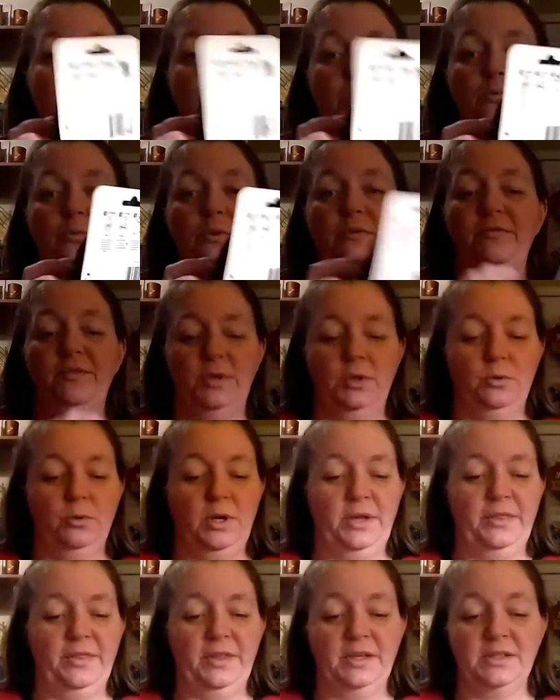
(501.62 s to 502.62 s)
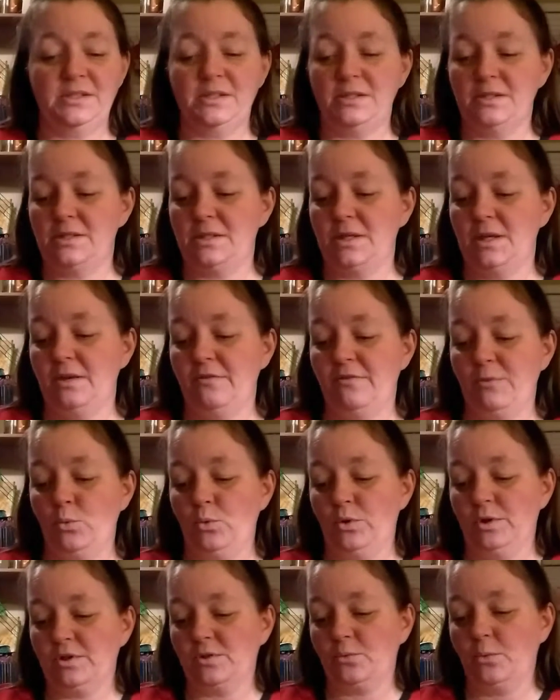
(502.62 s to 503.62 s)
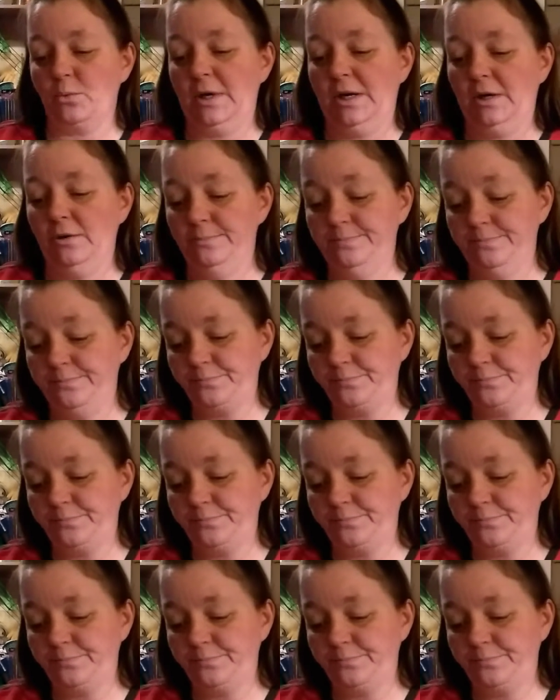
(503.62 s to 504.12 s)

review on this to see if it works well.